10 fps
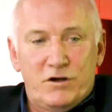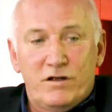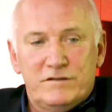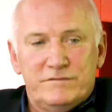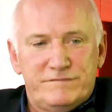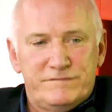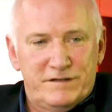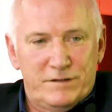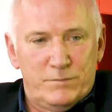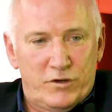olive
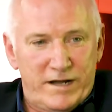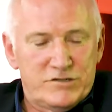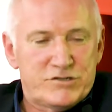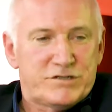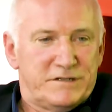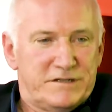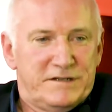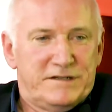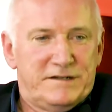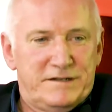branch,
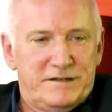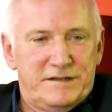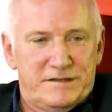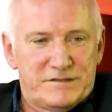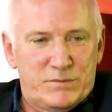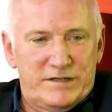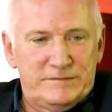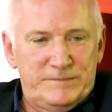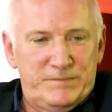as well.